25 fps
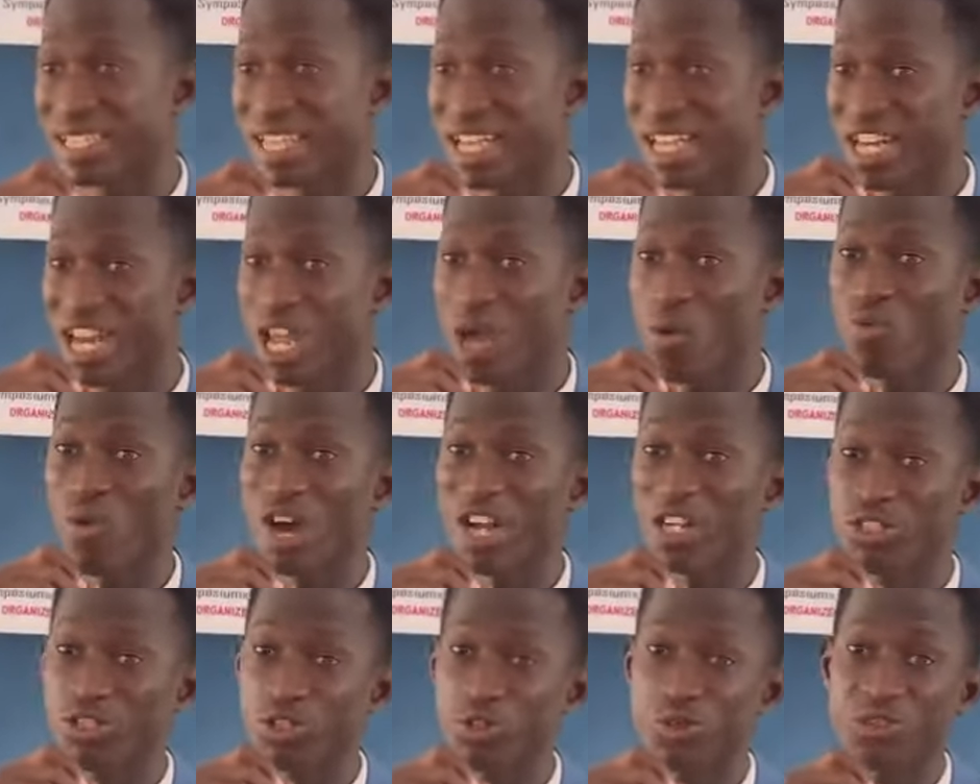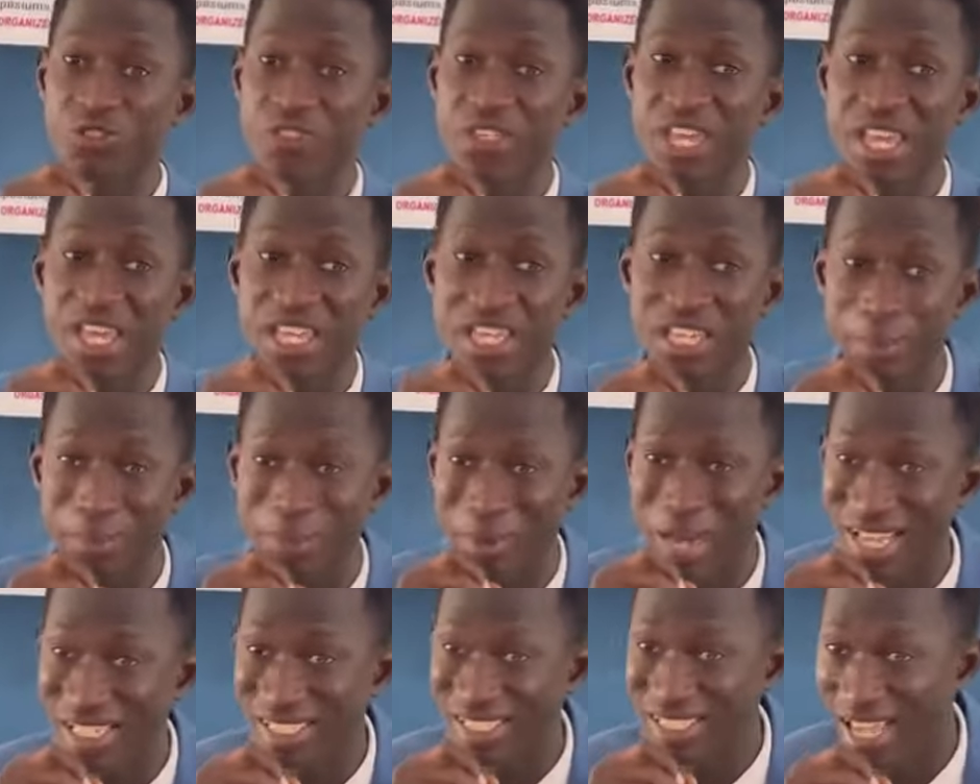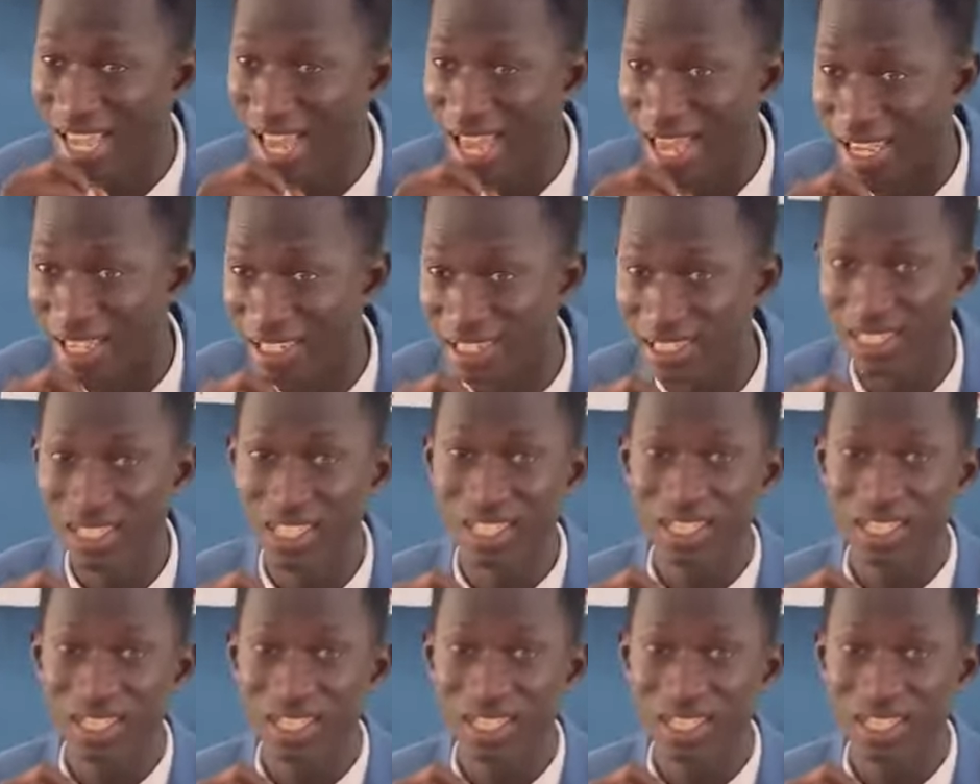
tell them what you think per se.